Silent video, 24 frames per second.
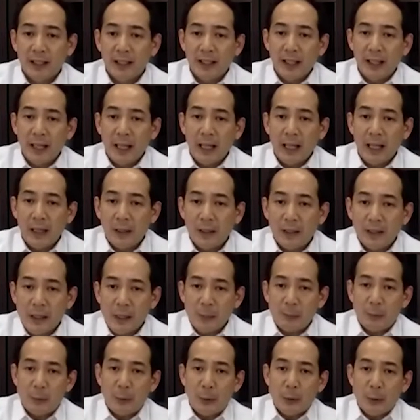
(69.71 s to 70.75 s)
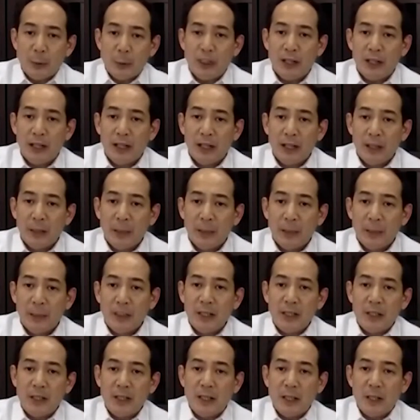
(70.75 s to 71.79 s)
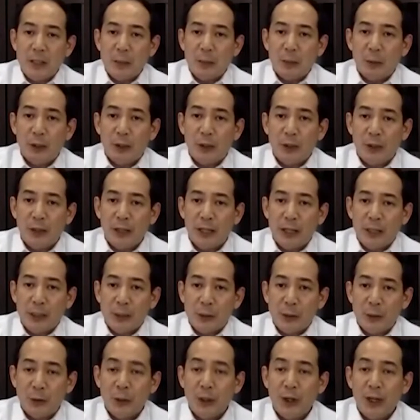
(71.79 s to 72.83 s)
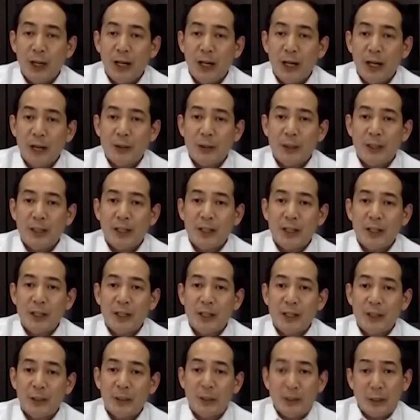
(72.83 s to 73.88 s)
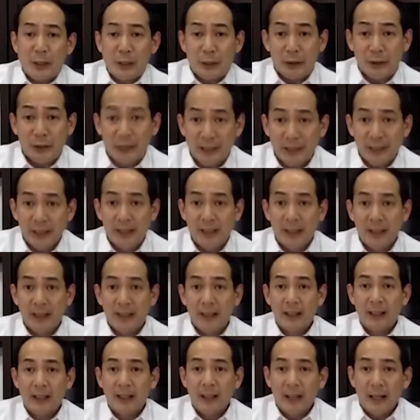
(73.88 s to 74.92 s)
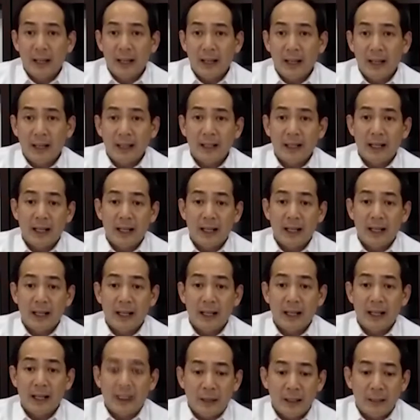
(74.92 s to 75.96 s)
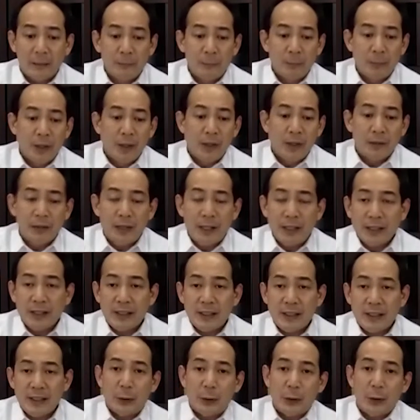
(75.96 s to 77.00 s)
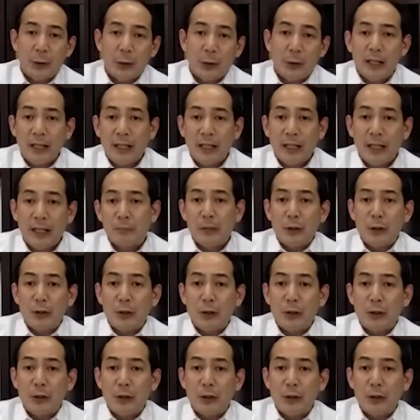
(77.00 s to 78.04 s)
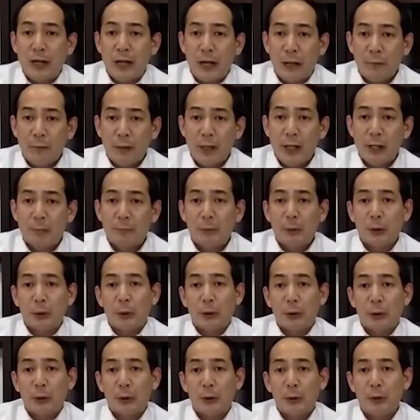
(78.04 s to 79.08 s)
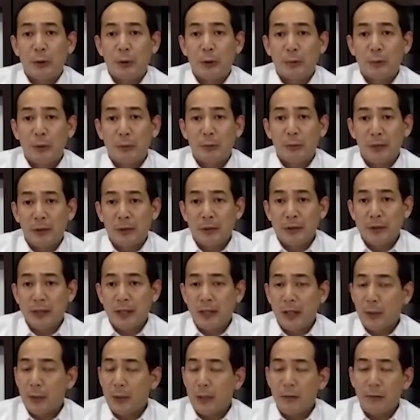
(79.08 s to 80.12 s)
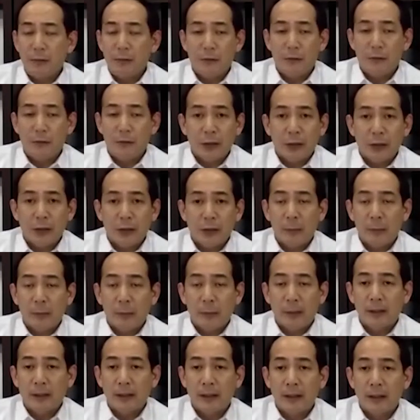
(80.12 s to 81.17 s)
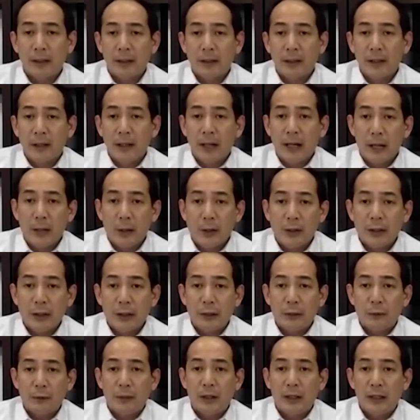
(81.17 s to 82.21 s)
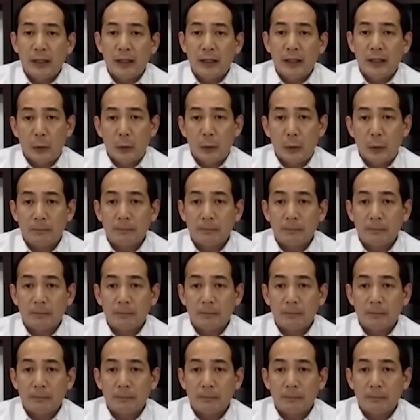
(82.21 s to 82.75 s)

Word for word: e predisposed na, prejudge mo na yung kaso as early as 2017. Again, as I've said, these are all legal maneuvers available to Bongbong Marcos, and we have not operated outside of the legal loop.